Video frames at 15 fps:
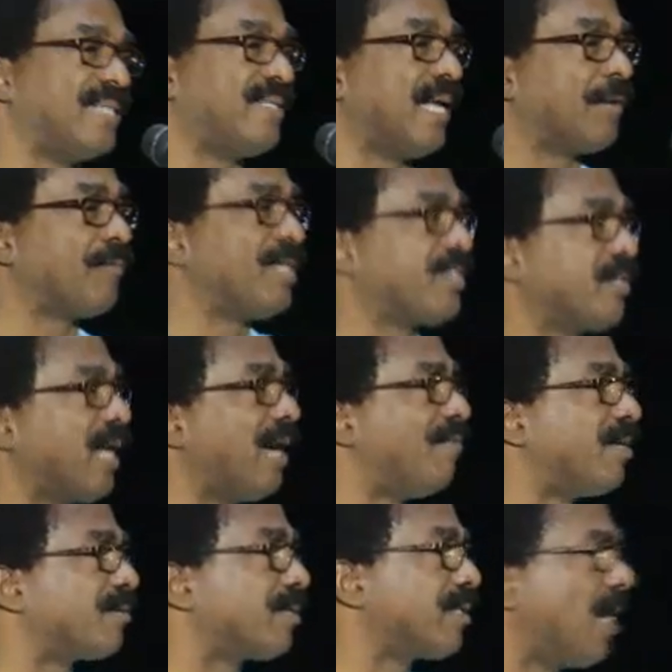I think we should
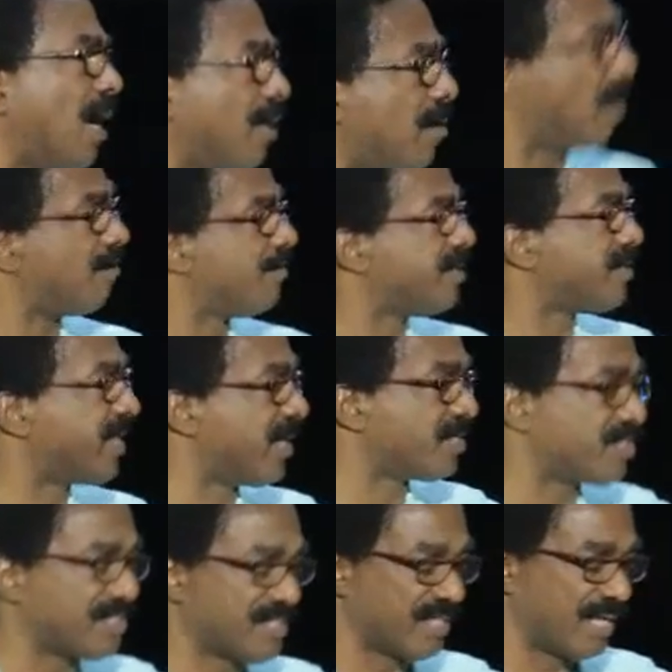have a
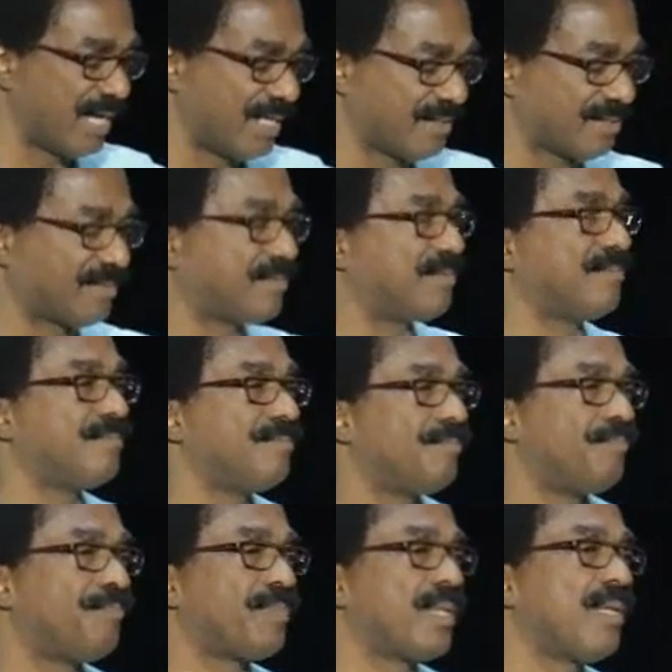conversation tonight,
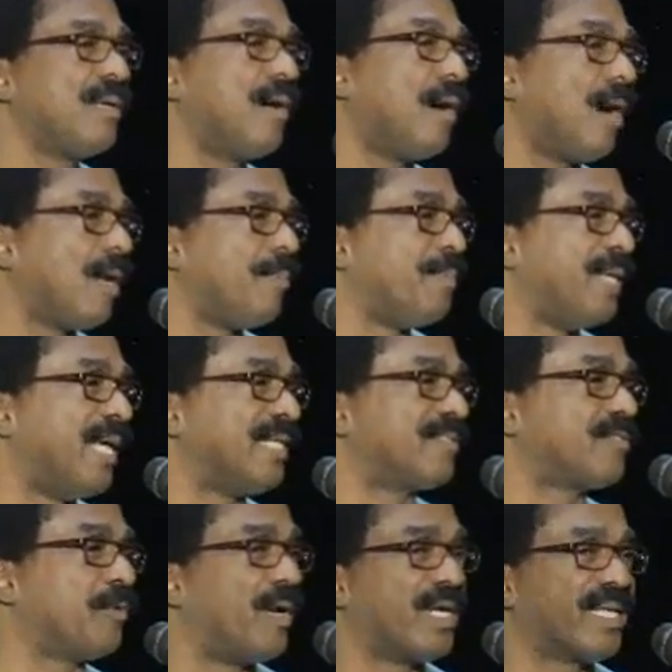
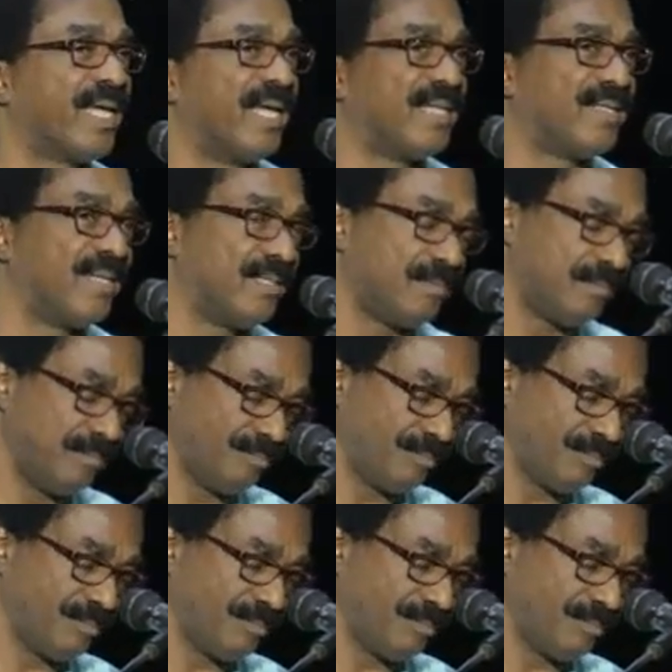albeit truncated,